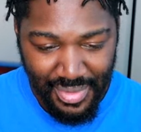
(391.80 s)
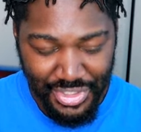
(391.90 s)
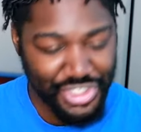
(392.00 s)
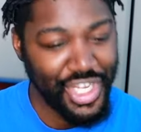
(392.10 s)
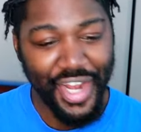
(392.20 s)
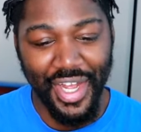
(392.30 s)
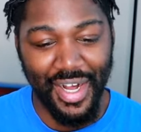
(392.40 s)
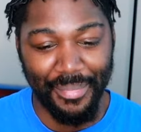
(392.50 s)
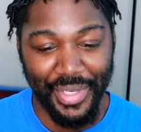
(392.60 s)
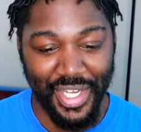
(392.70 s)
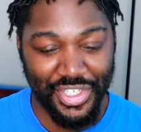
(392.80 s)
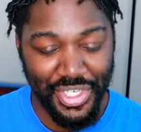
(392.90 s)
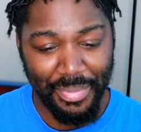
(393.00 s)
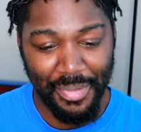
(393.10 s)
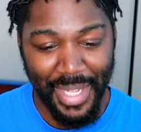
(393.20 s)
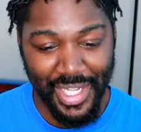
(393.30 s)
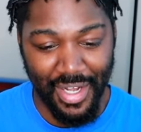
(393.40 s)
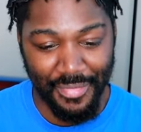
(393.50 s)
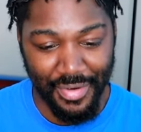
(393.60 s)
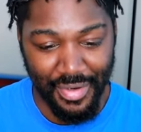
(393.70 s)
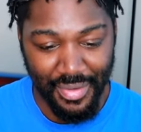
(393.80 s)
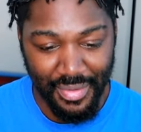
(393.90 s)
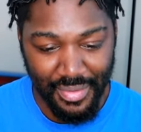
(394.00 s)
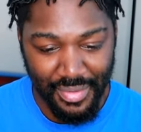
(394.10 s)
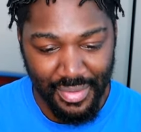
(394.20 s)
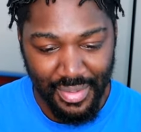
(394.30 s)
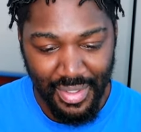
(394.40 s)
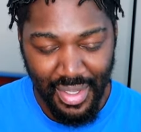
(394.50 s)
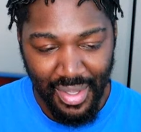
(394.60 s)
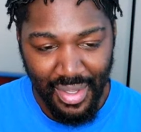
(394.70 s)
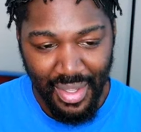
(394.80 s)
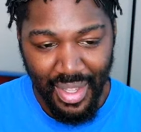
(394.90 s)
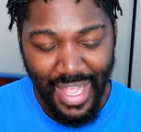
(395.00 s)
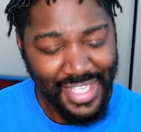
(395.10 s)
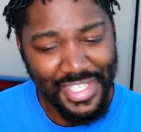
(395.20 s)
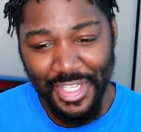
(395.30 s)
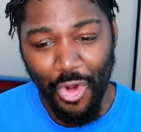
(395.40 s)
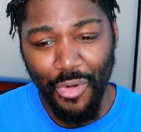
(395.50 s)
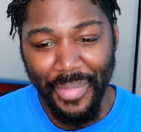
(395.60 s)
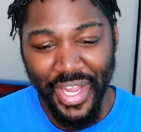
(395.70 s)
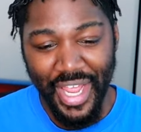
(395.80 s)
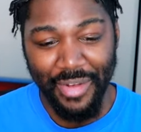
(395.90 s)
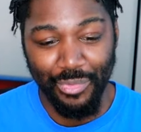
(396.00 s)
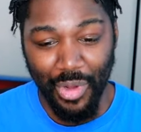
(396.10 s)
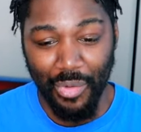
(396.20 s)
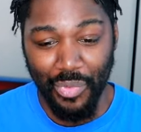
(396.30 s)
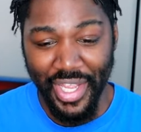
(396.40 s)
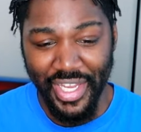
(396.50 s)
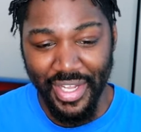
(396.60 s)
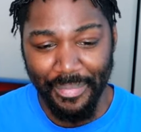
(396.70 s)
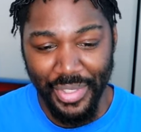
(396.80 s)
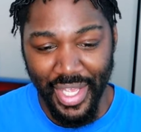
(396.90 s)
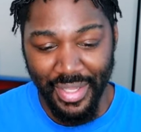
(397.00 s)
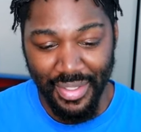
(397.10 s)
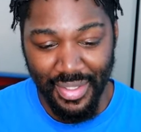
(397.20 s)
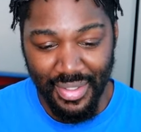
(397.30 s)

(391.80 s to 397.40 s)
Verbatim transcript: Shut up, nigga. She blew my cover. How's this old man not waking up yet?